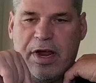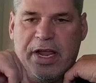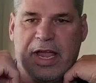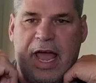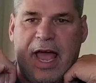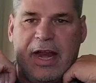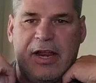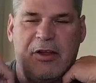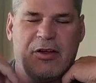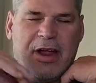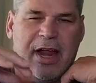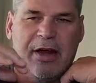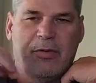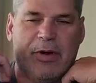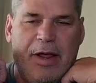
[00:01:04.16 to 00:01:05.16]
it got here,
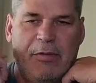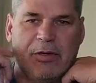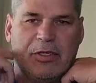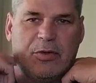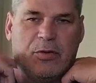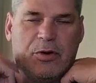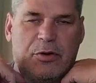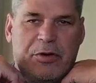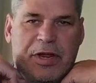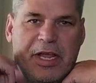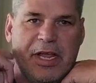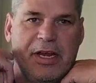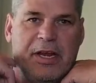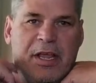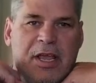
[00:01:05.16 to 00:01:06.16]
kind of when I was ordering
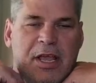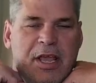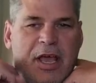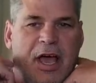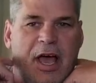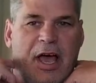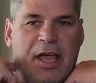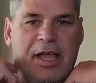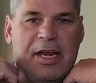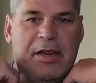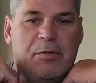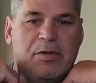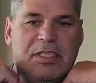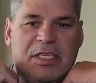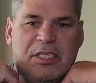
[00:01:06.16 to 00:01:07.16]
it, and
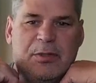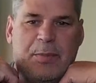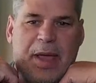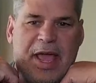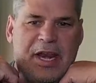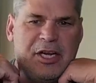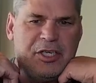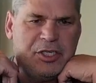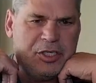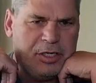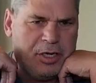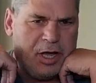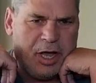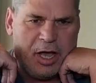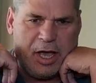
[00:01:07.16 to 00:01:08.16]
it was in Spanish.
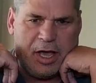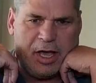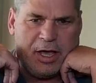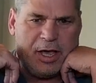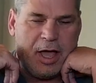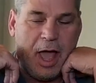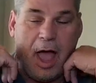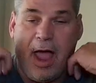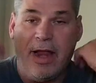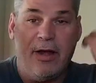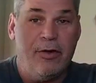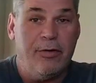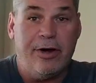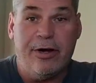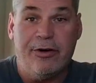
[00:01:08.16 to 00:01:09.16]
I
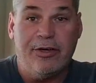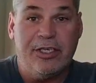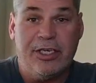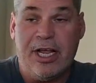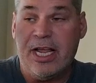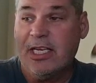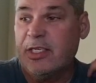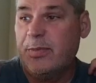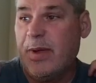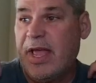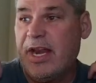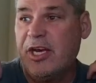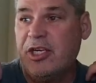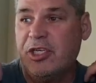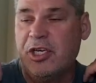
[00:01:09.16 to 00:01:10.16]
don't understand
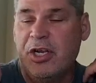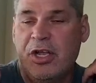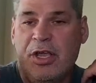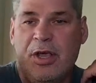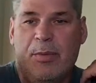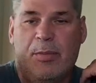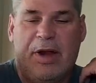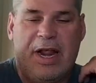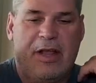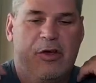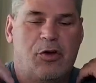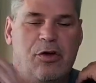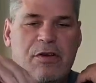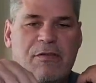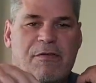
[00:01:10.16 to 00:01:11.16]
Spanish, but I
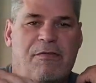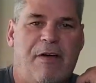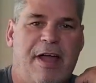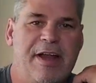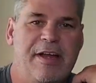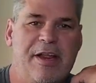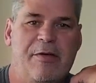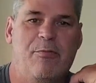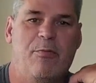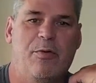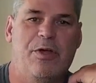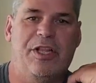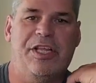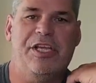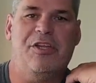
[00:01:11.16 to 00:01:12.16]
couldn't find a
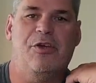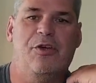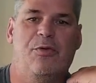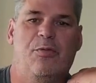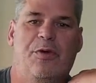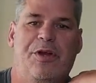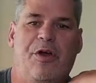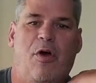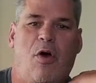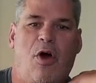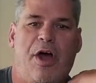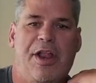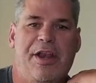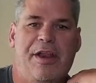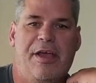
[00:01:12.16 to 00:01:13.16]
really good one
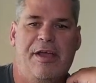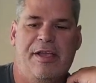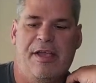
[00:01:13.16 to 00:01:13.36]
on